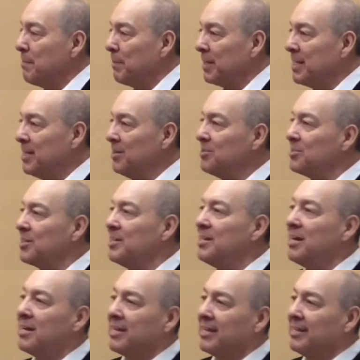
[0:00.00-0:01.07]
But here's a
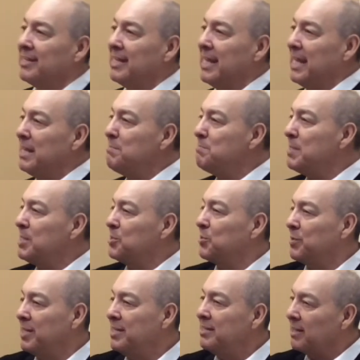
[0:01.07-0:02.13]
nugget. In
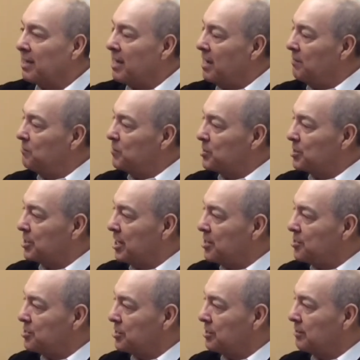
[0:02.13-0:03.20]
between the
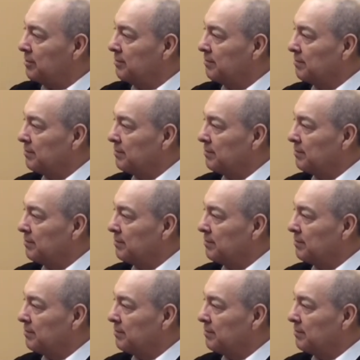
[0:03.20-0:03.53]
conversation